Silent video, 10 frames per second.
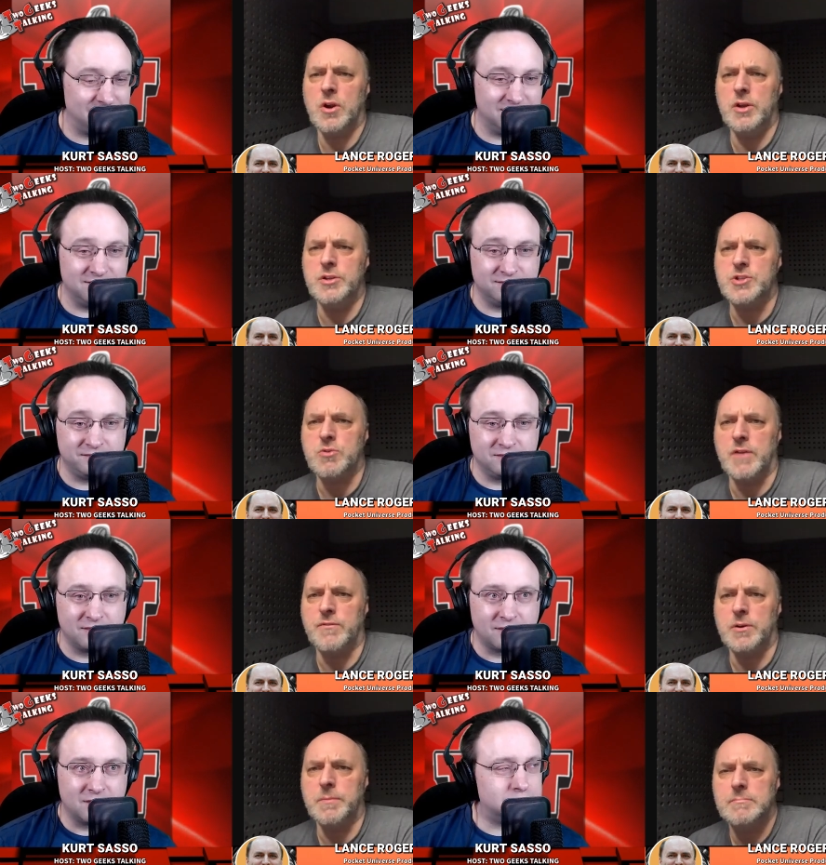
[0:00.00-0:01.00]
Speaker 1: to Stratford?
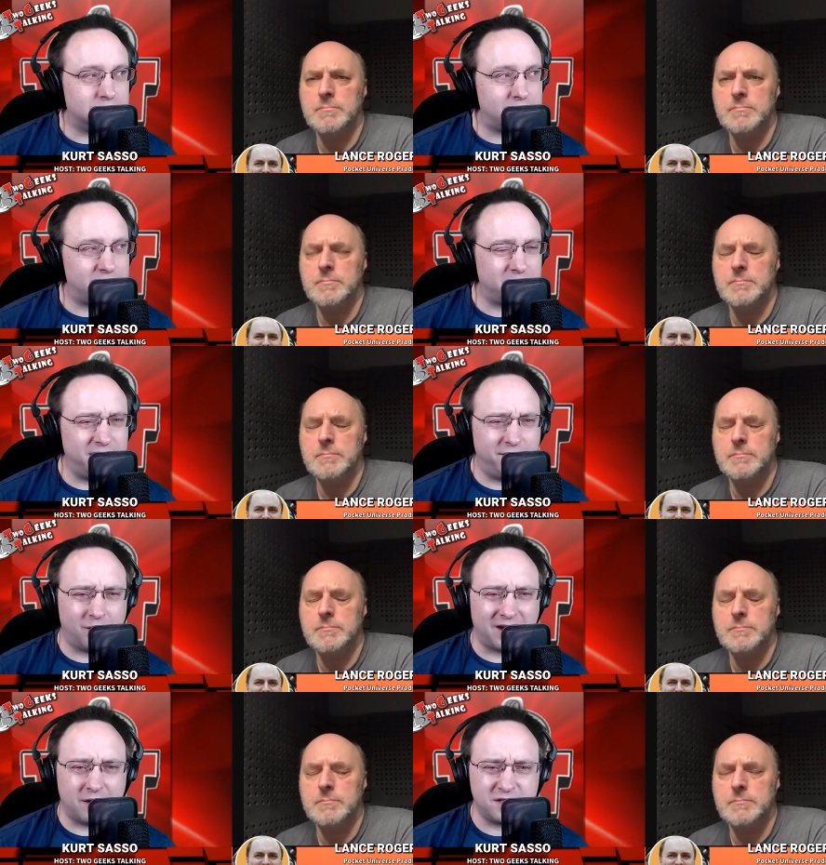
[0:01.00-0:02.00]
Three four
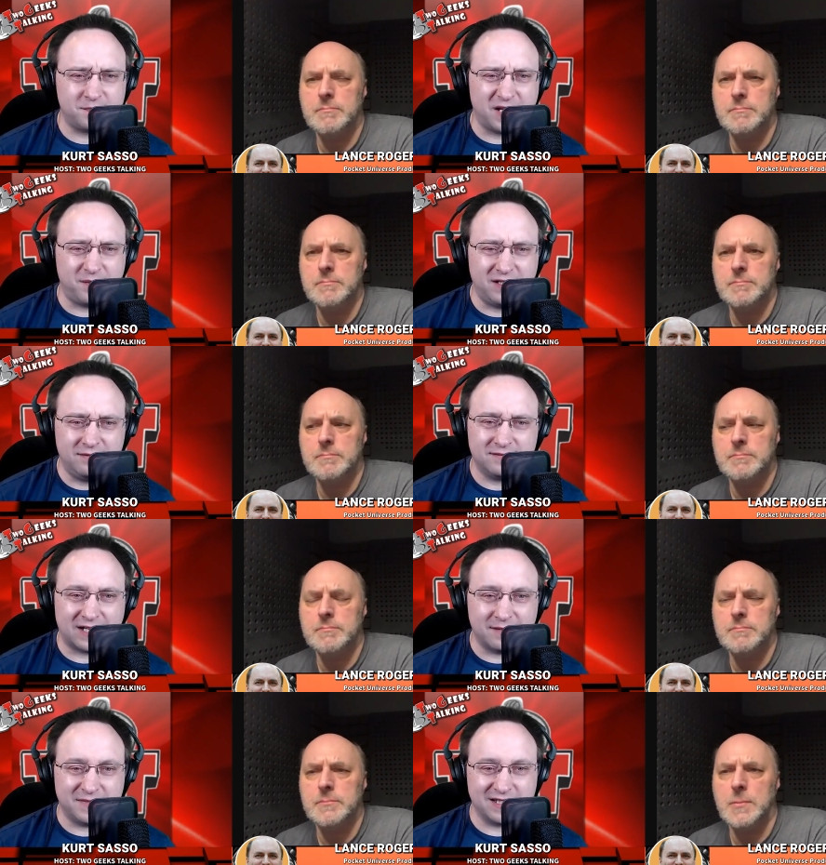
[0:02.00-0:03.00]
hours maybe.
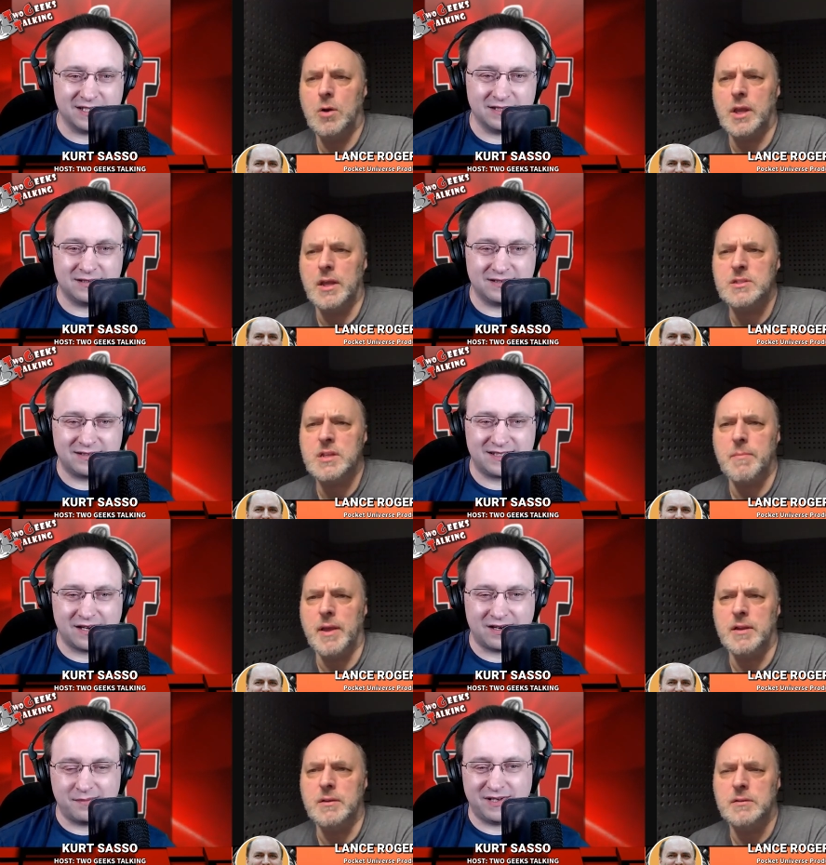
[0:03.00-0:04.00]
I'm in okay. the so
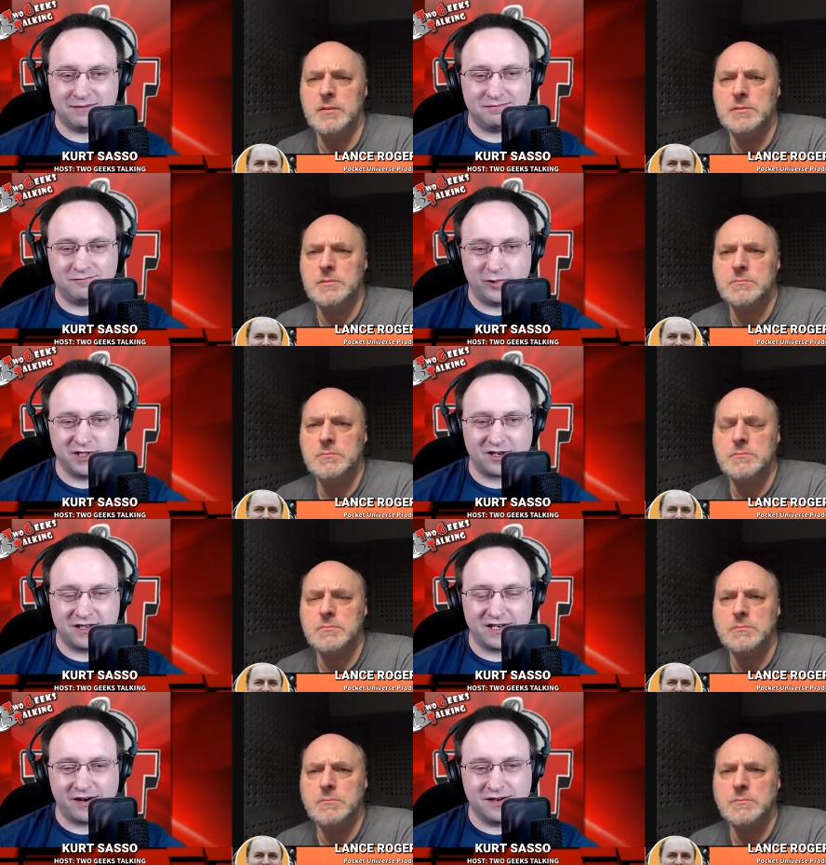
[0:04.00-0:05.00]
I'm in Windsor,
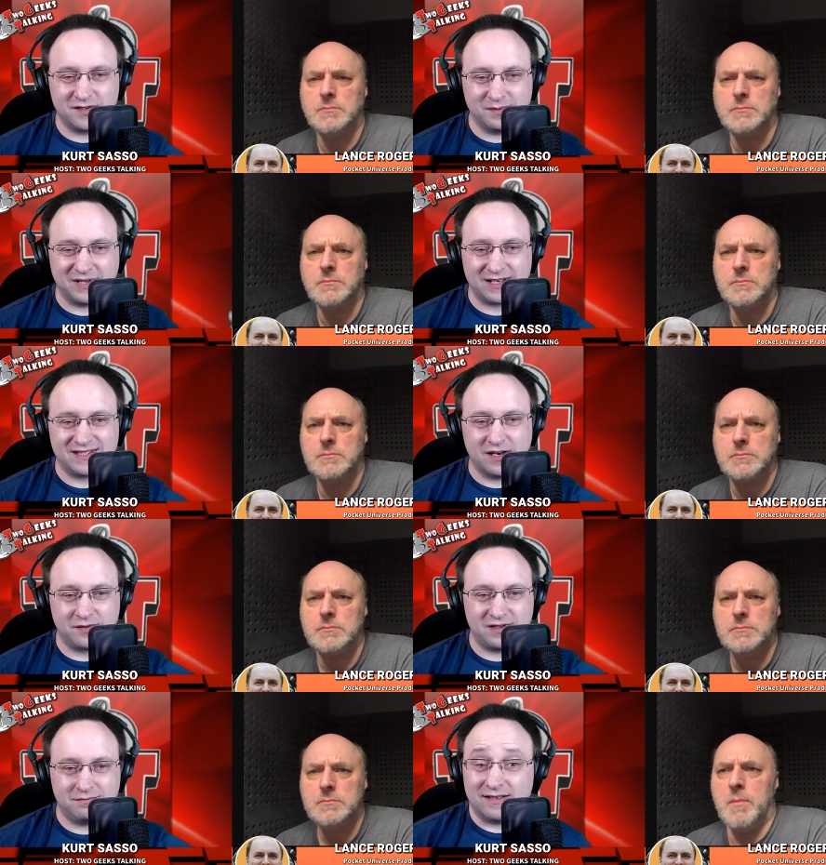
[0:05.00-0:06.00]
Ontario, so I'm like south.
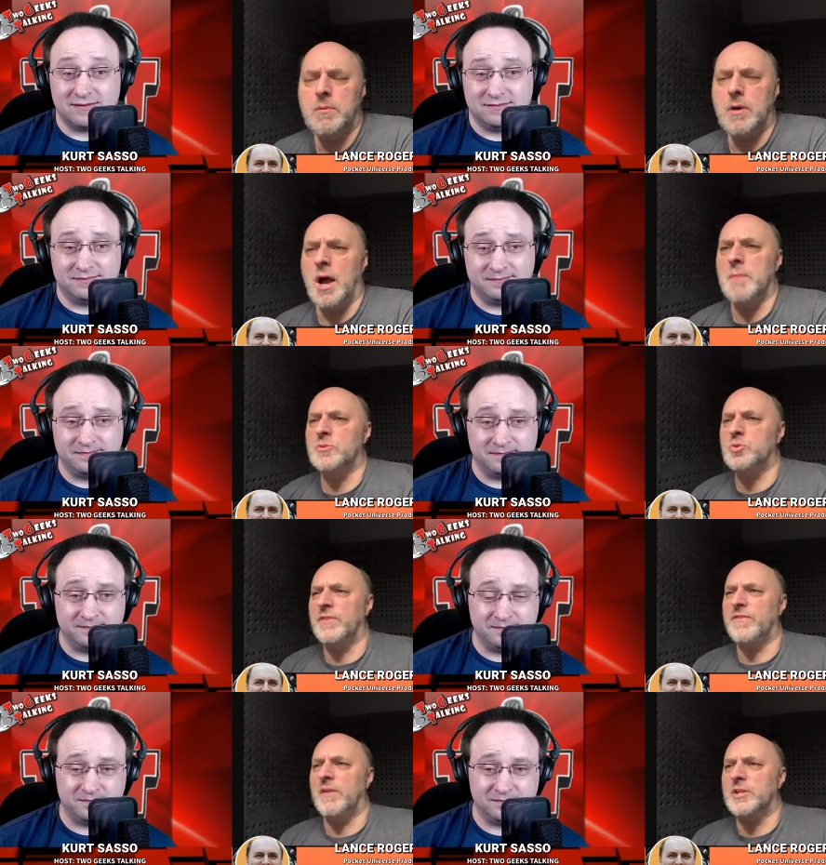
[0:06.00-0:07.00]
Speaker 2: I'm
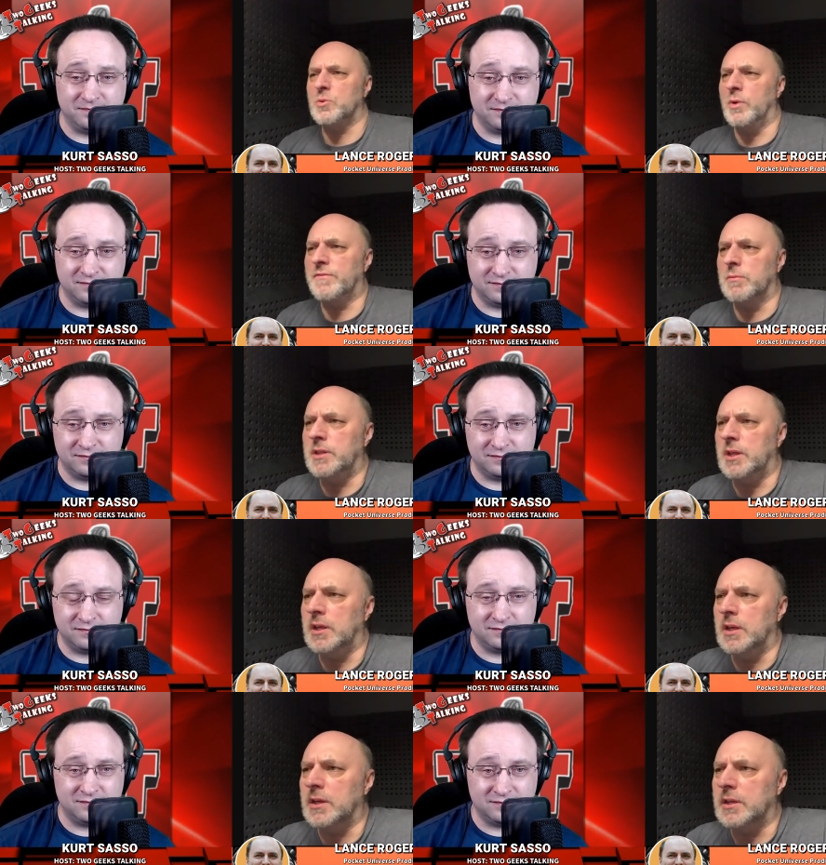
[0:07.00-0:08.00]
25 minutes away from the
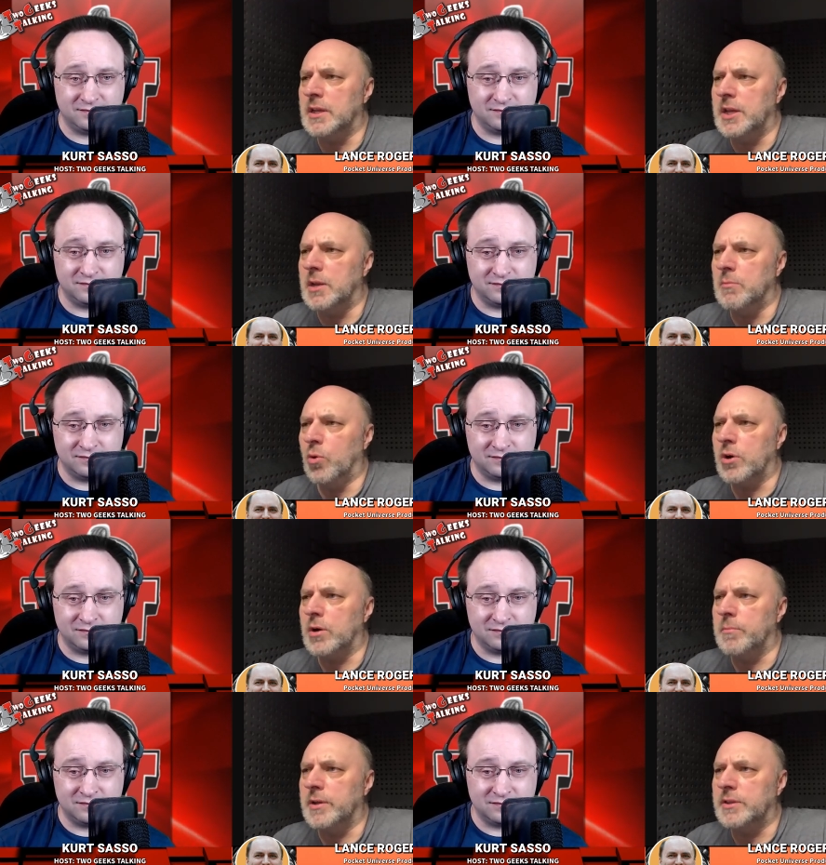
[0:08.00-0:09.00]
uh, Canadian border,
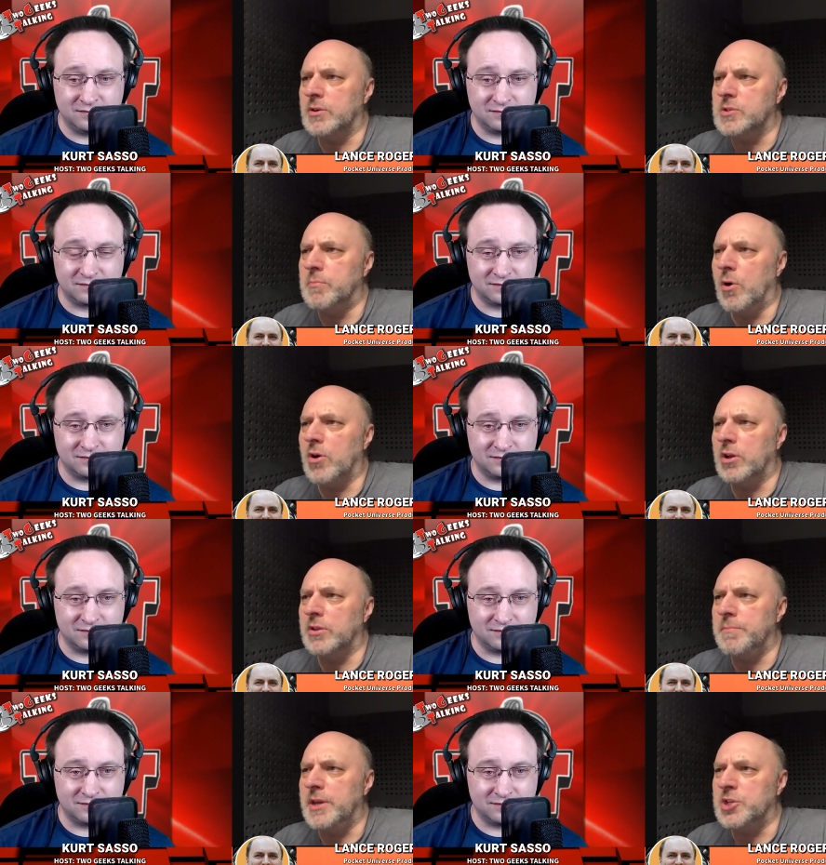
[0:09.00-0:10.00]
but there's Bard on the
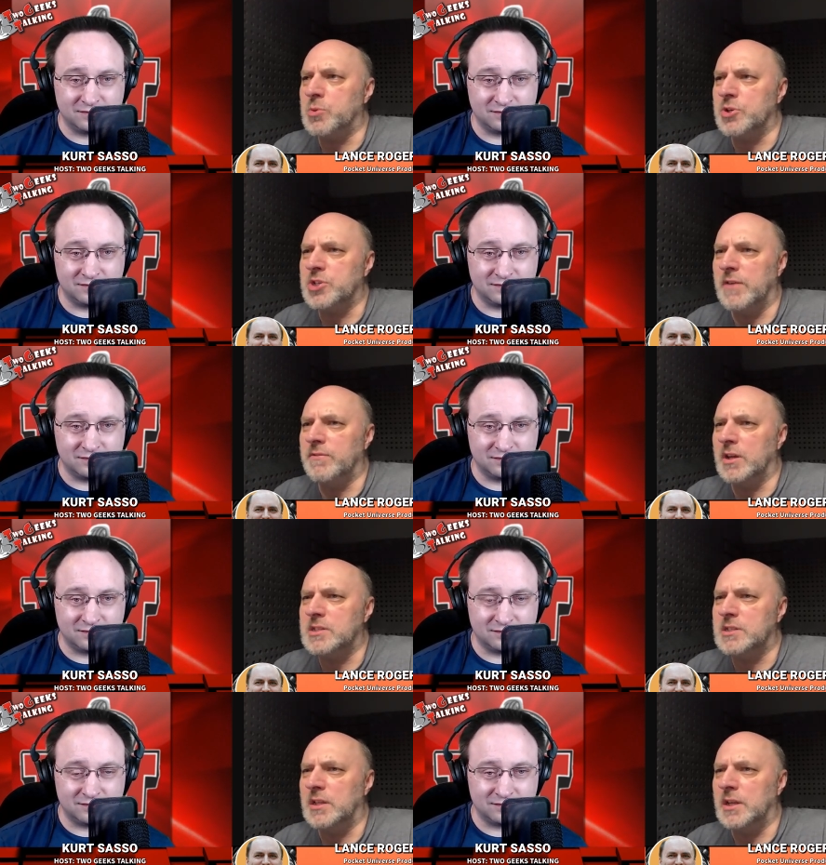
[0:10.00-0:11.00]
Beach, which I have not
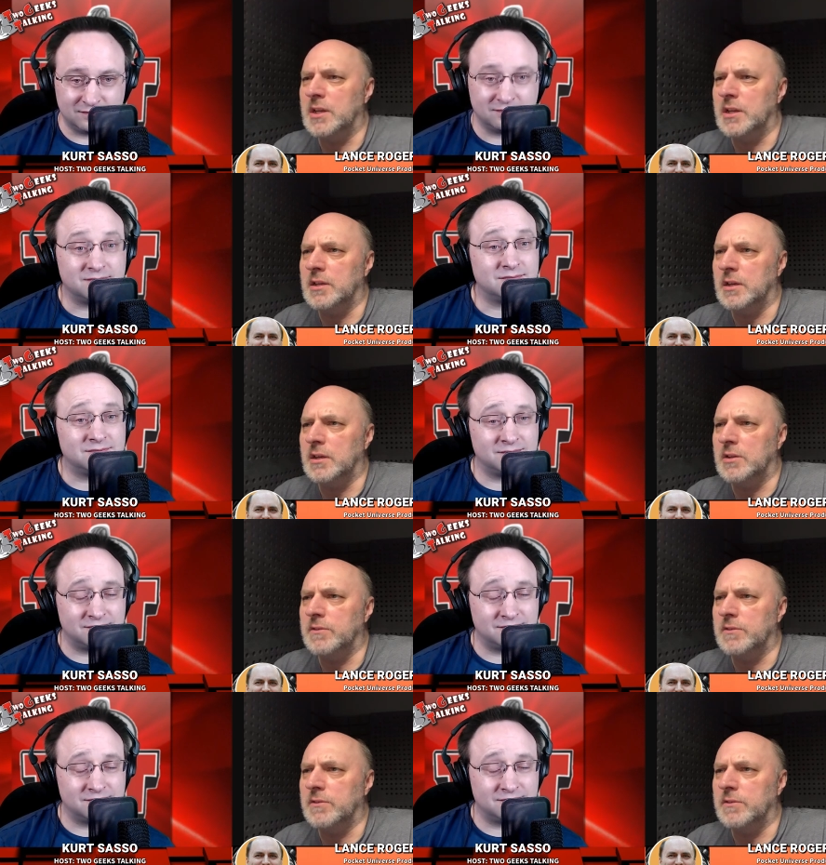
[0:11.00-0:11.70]
seen yet in uh, in